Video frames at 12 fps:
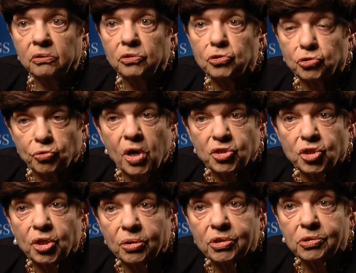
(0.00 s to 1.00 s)

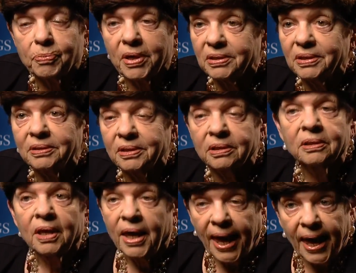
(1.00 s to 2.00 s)
discretionary spending, the
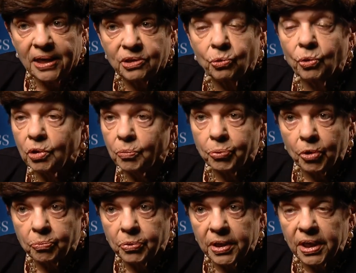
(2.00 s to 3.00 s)
annual
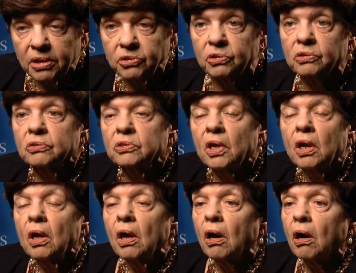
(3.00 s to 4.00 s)
appropriations,
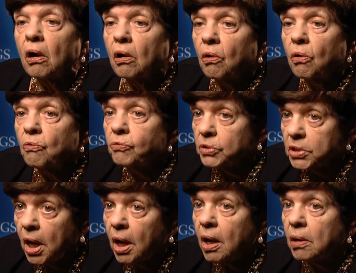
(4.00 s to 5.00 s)
over
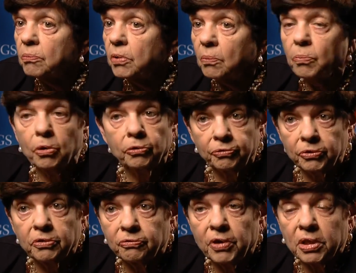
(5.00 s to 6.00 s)
time, both for
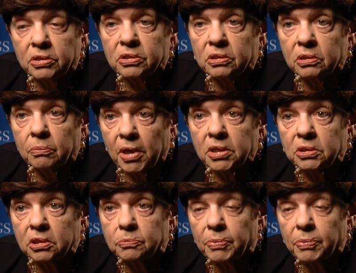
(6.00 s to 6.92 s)
defense and domestic